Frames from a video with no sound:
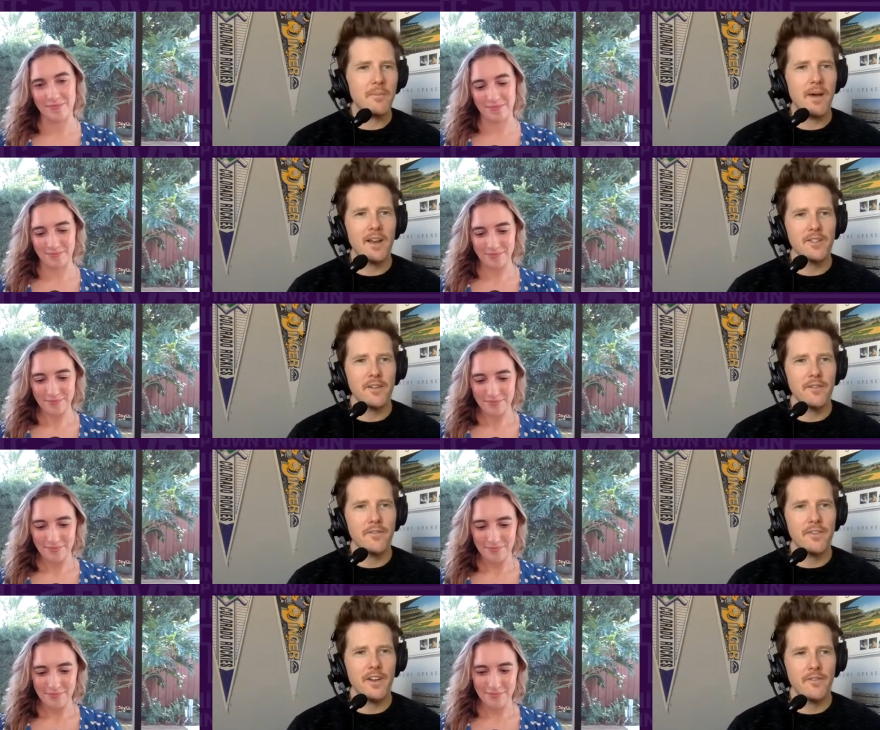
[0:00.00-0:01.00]
Speaker 1: some bottles of
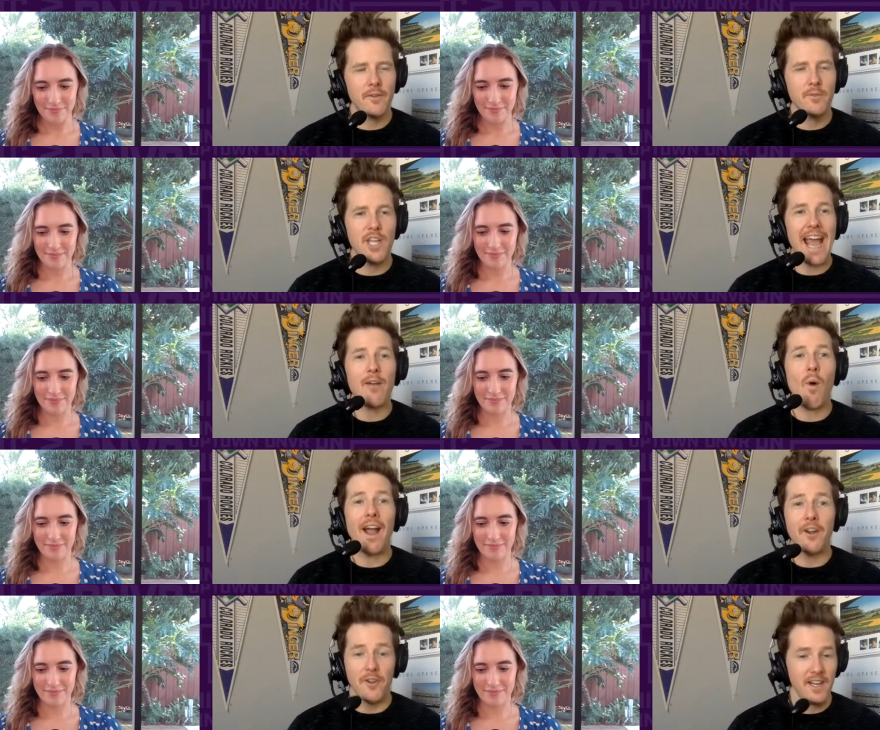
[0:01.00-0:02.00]
uh, from Jack
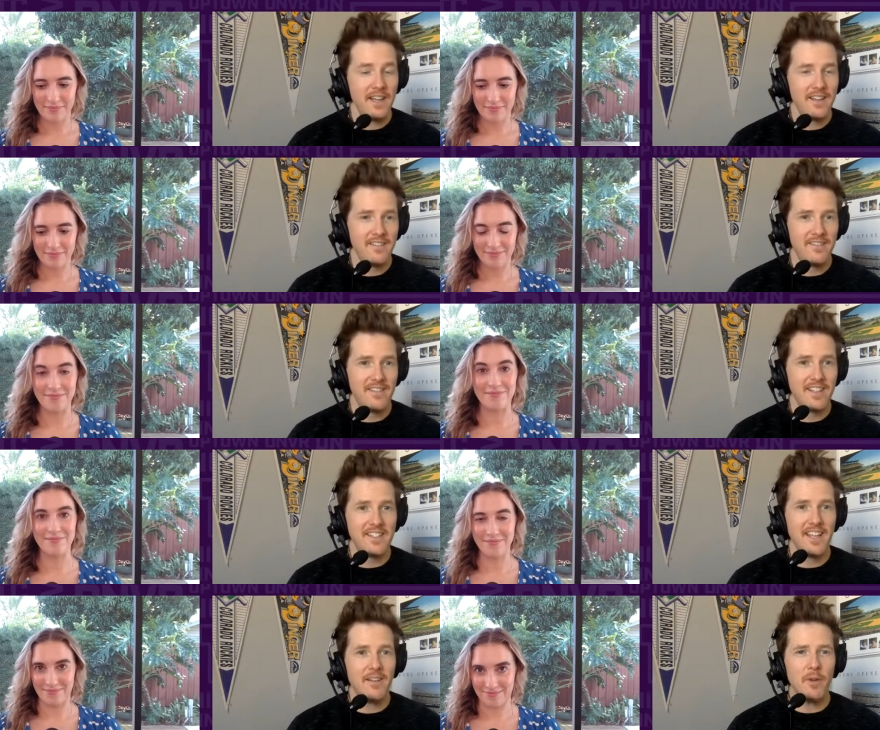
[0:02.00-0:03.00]
Winery. That's
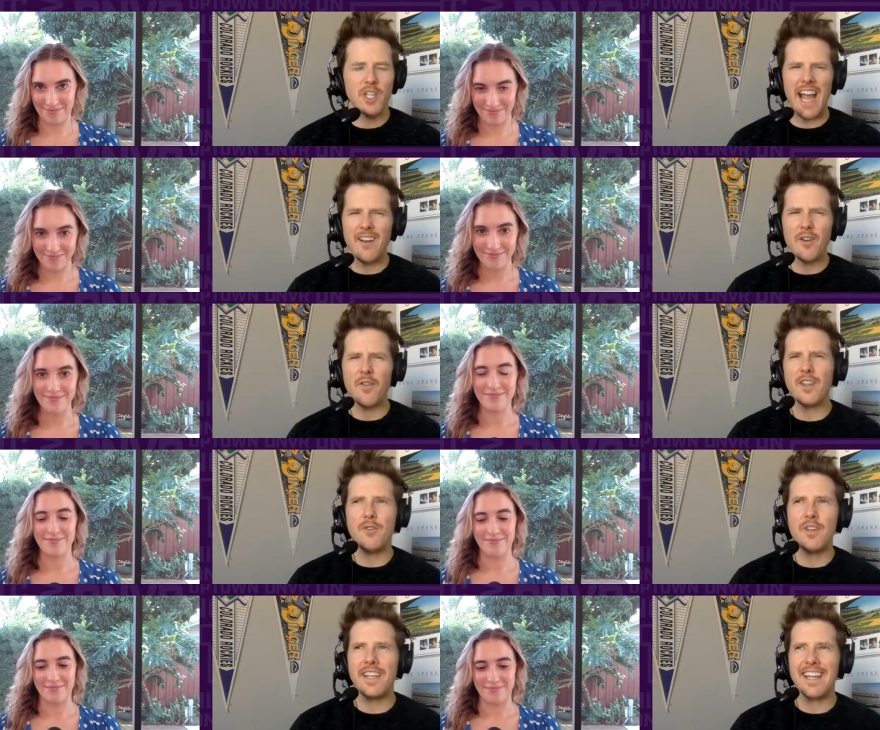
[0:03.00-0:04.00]
mm-hmm. it, which I don't know that you
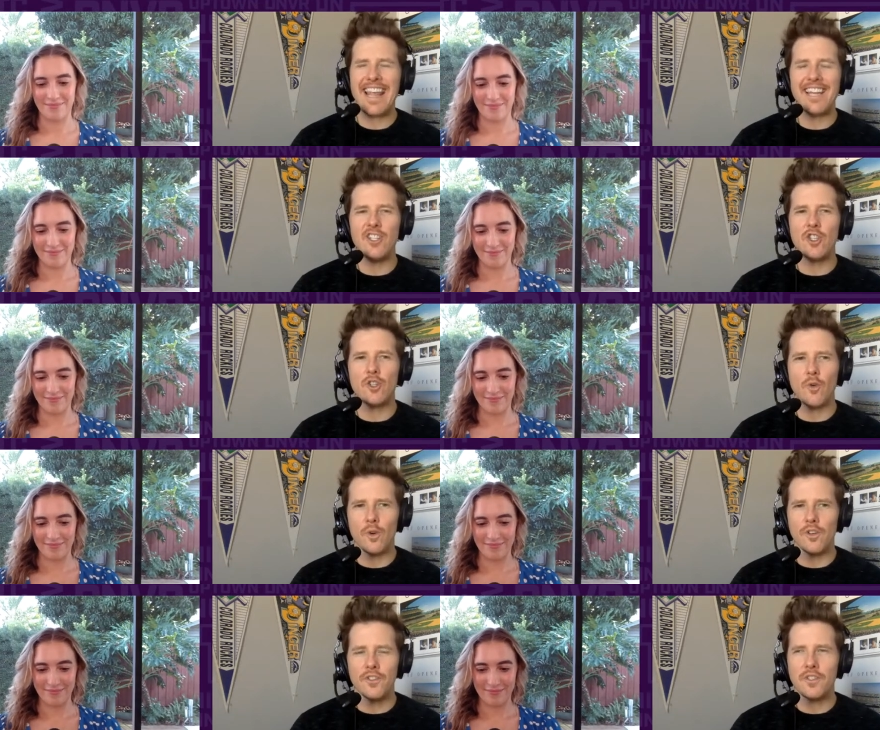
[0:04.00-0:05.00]
can get that in
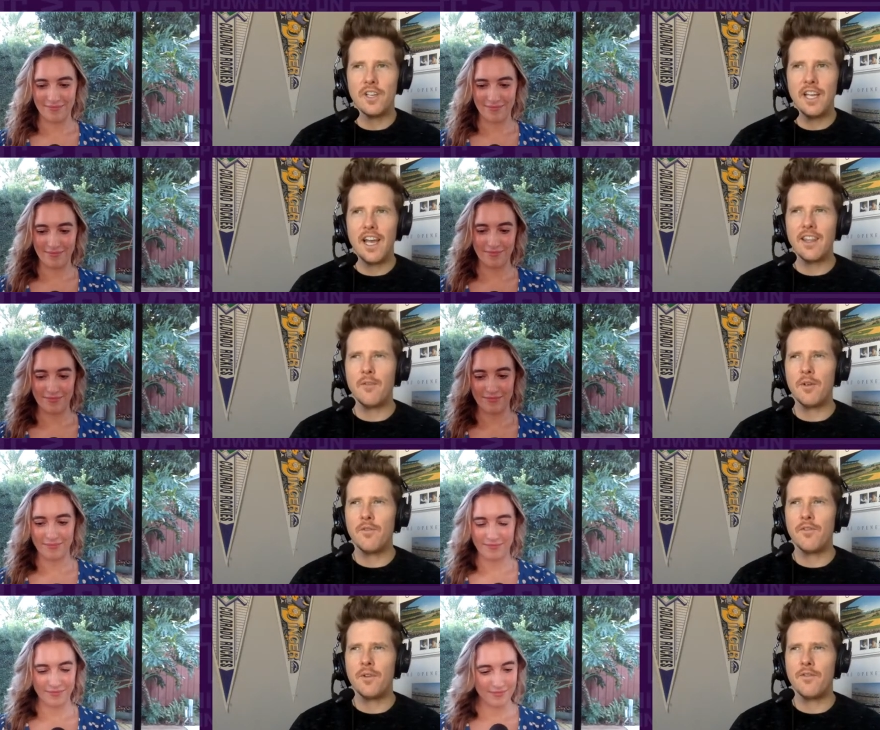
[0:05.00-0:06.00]
stores. I think
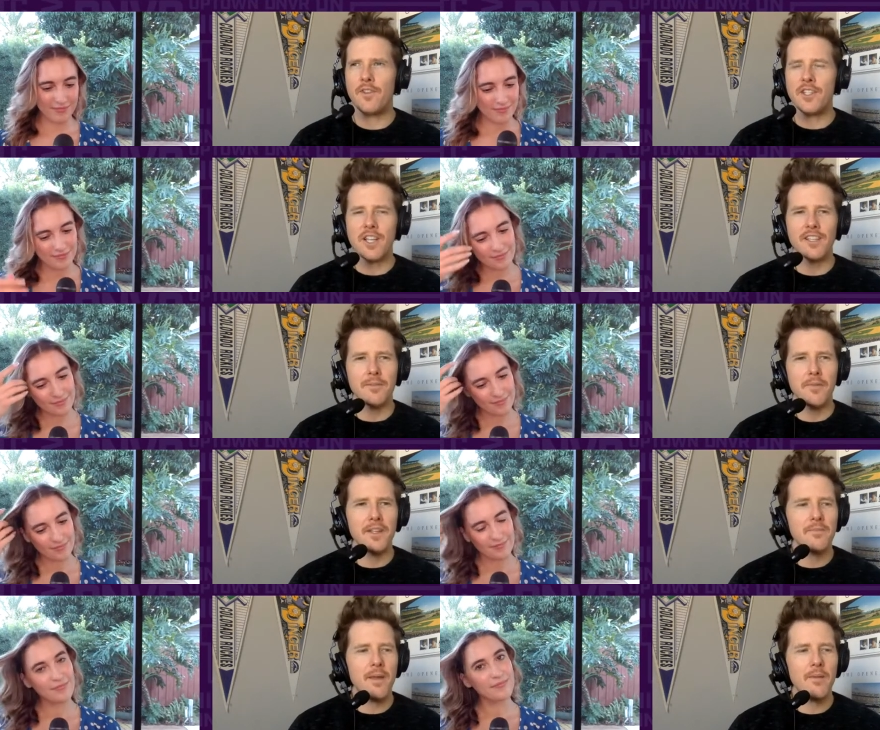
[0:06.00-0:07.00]
we've we've discussed
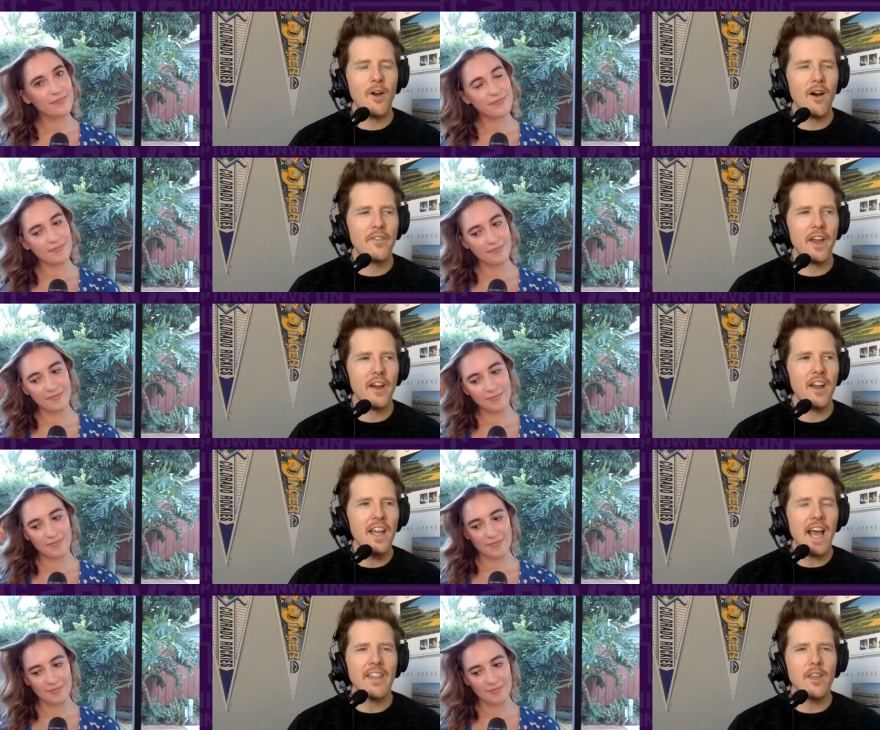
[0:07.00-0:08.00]
this maybe off air.
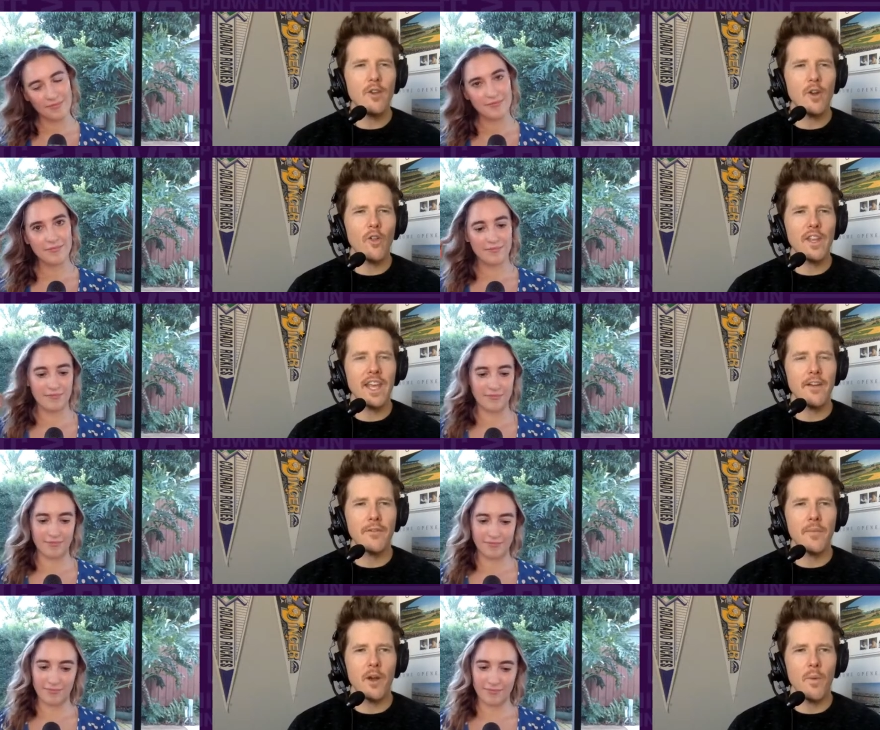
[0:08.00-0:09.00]
I think you can only get it
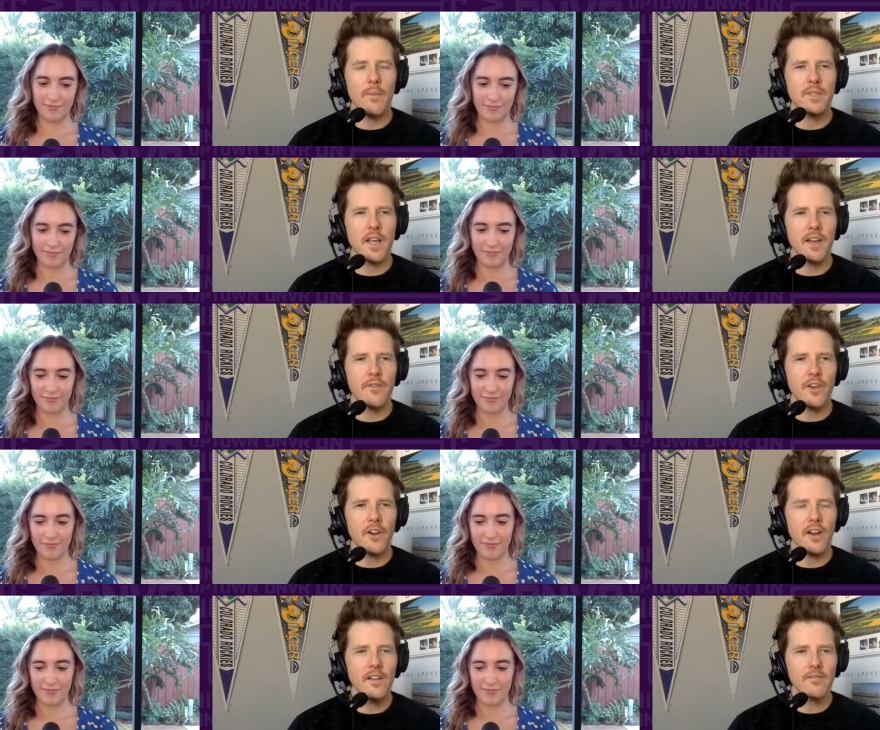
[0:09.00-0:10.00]
from their website if you're
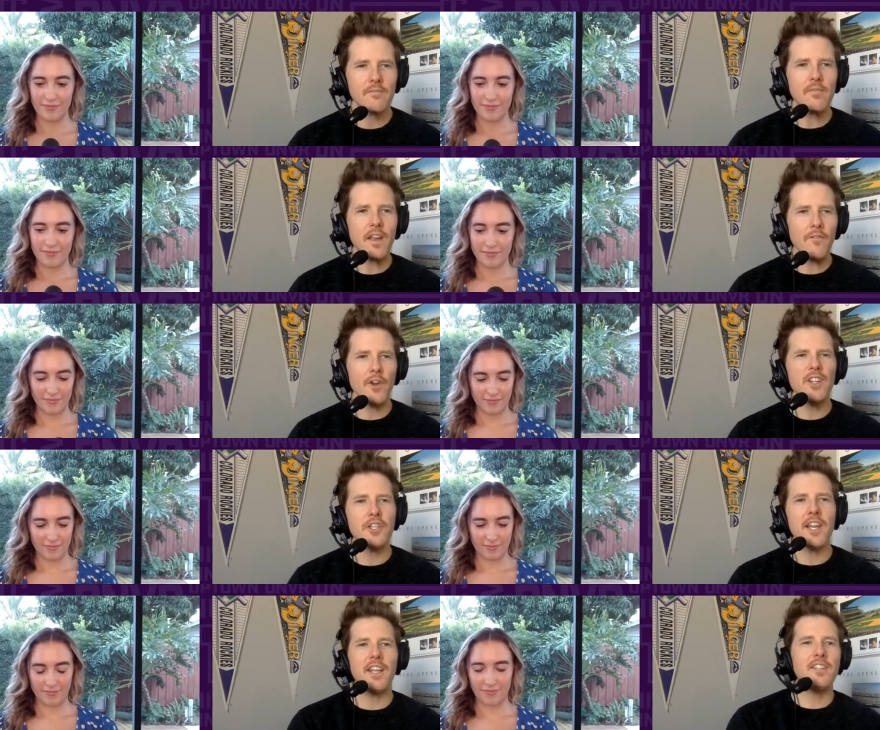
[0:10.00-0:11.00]
if you're
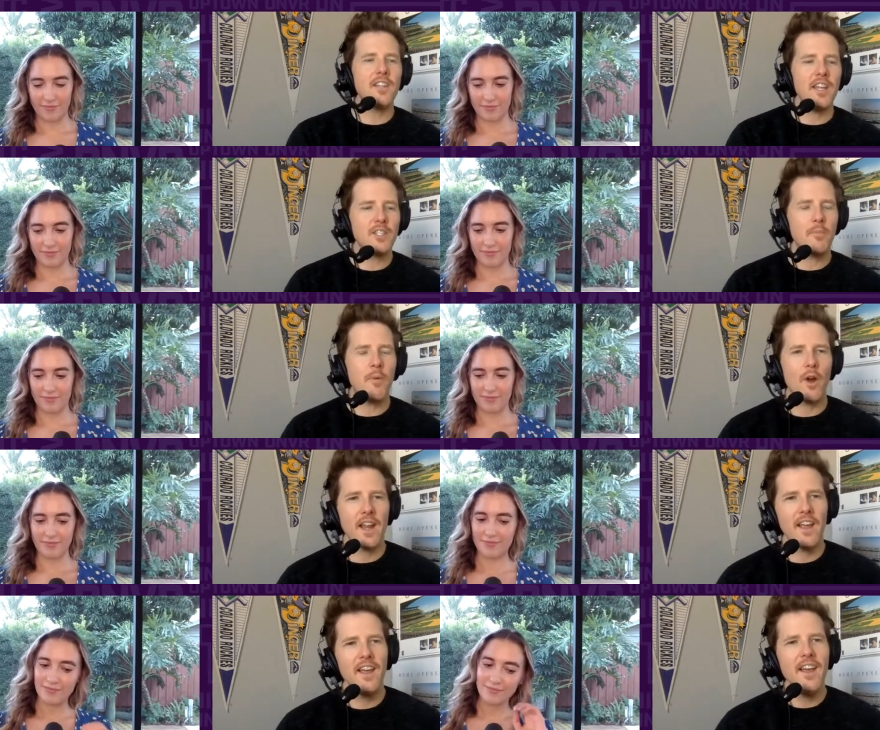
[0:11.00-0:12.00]
interested in, in
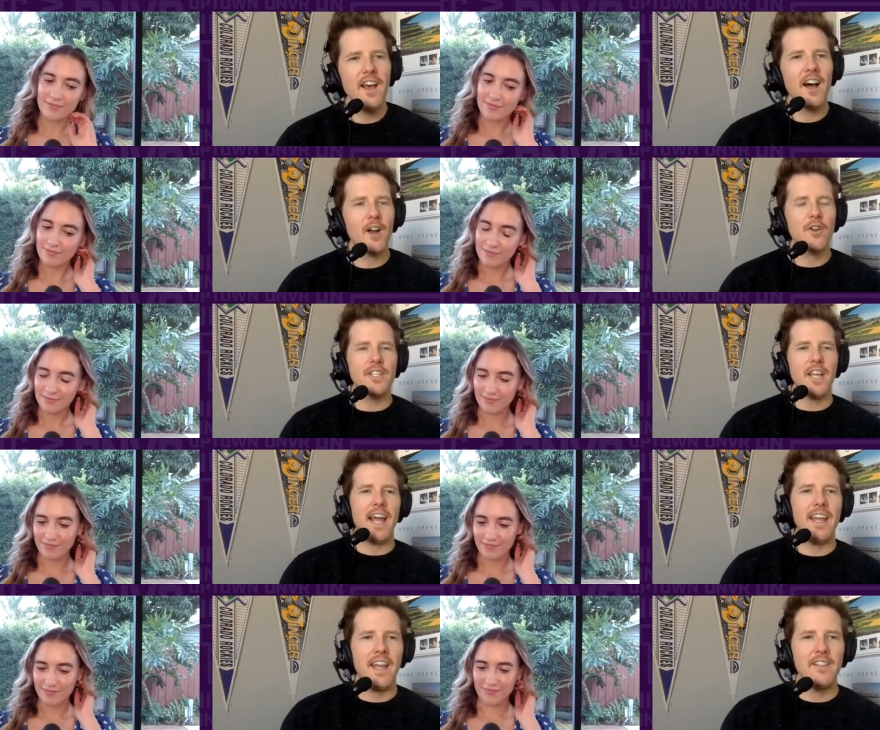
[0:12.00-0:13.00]
supporting uh, Chris
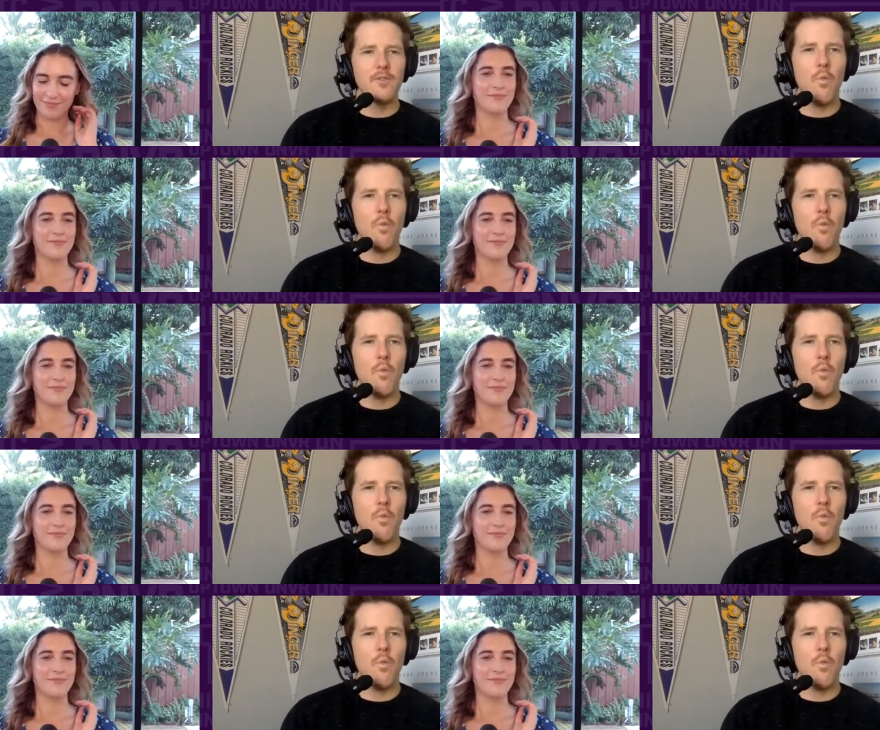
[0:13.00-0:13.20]
Iannetta's